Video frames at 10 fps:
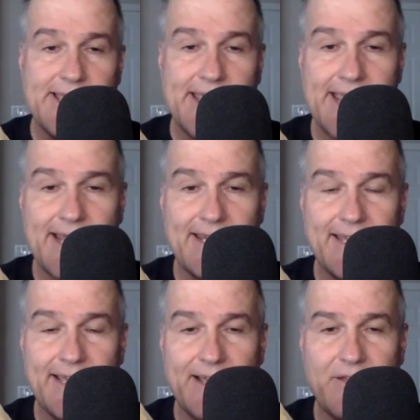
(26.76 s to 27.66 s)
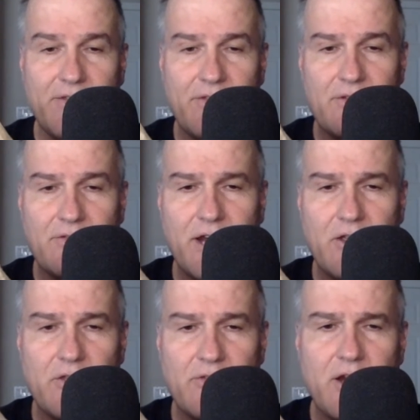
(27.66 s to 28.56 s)
and uh, they're
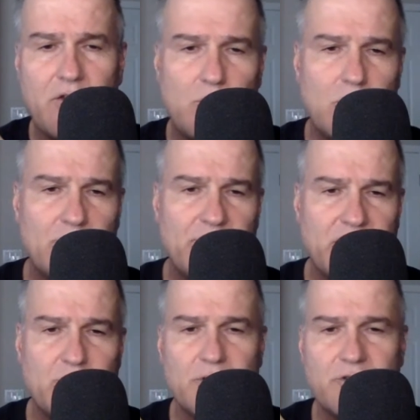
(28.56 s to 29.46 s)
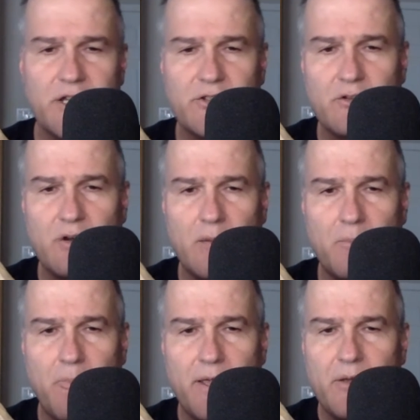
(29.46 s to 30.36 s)
the they're the world's experts on Scrum.